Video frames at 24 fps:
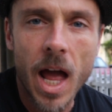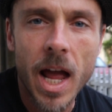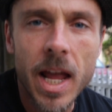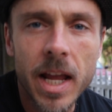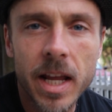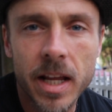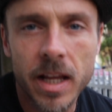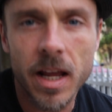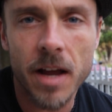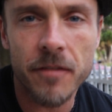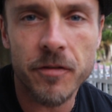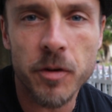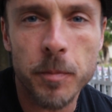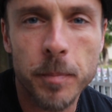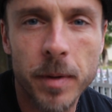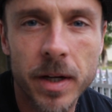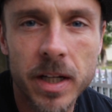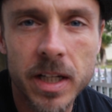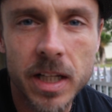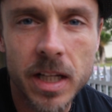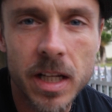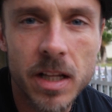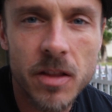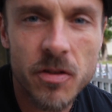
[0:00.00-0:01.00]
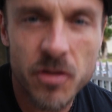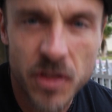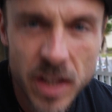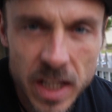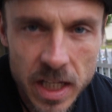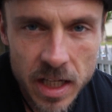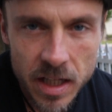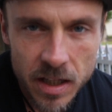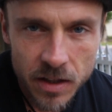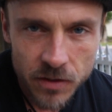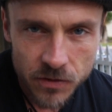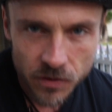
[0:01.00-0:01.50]
Hey everybody,
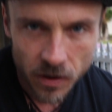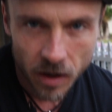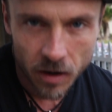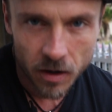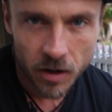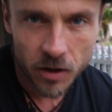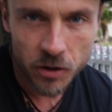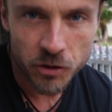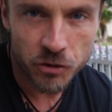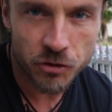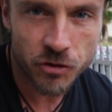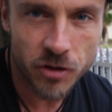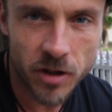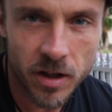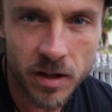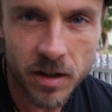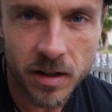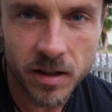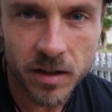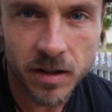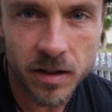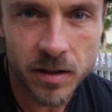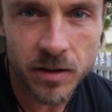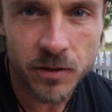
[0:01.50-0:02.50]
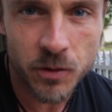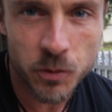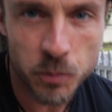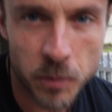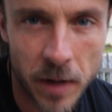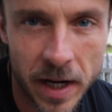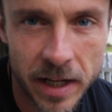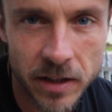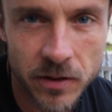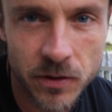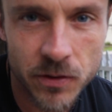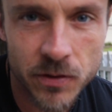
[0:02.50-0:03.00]
these are Sean's
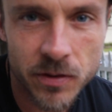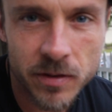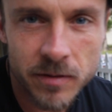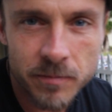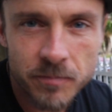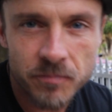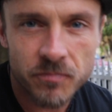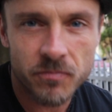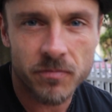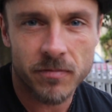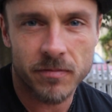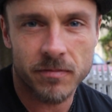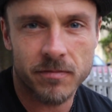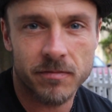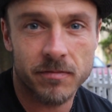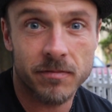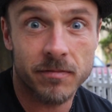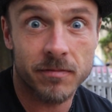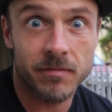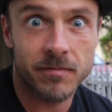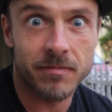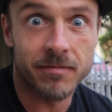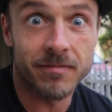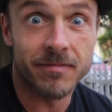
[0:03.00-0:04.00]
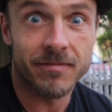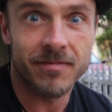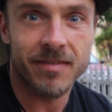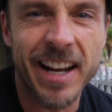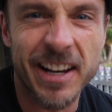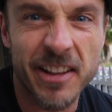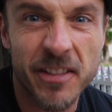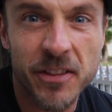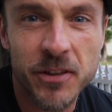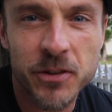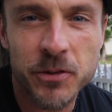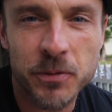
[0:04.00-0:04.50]
Rants.
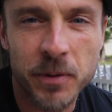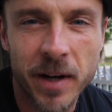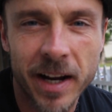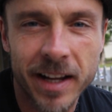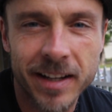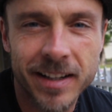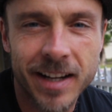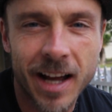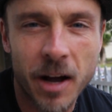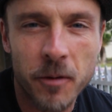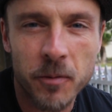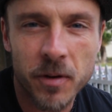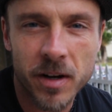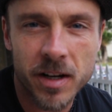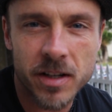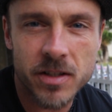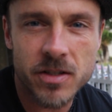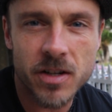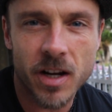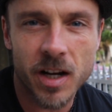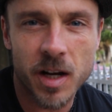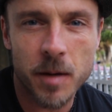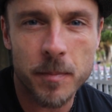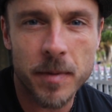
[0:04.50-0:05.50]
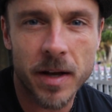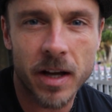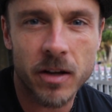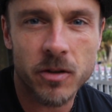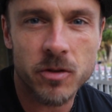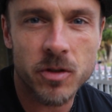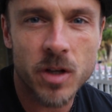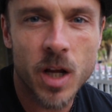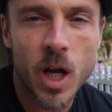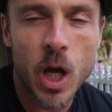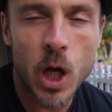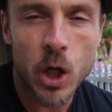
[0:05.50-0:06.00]
And in this rant, I want to talk
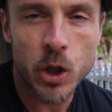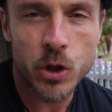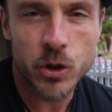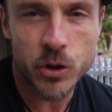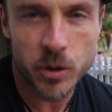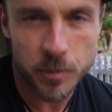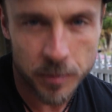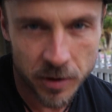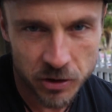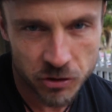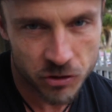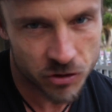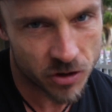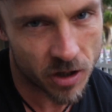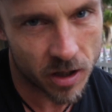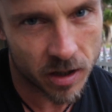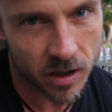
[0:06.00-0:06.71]
about too much